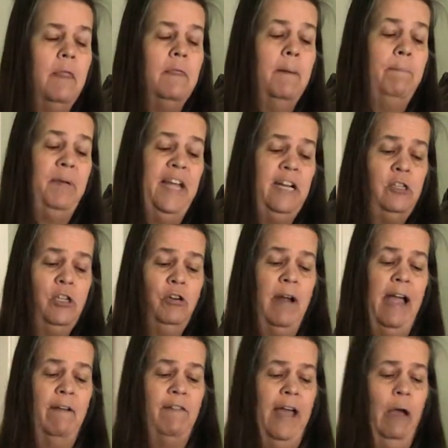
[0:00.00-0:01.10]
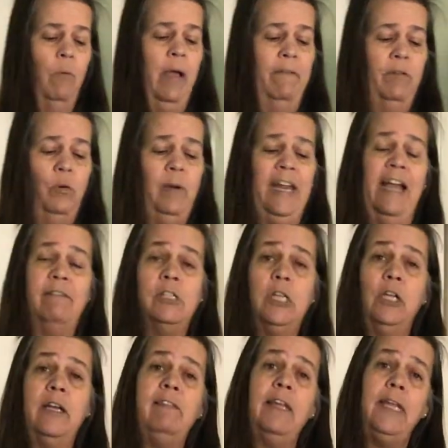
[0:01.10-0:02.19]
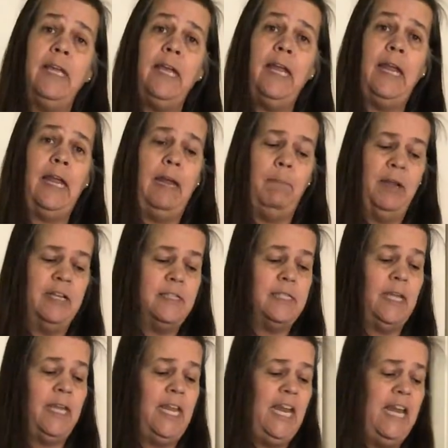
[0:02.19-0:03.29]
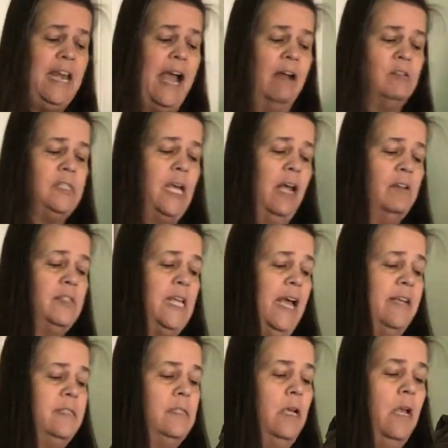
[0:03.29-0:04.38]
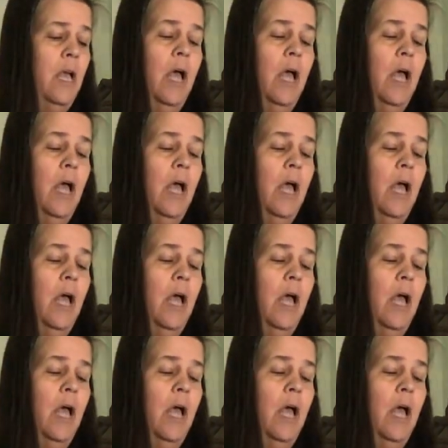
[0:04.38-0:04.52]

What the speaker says: The pictograph, however, we have to look at the key, because the key now tells us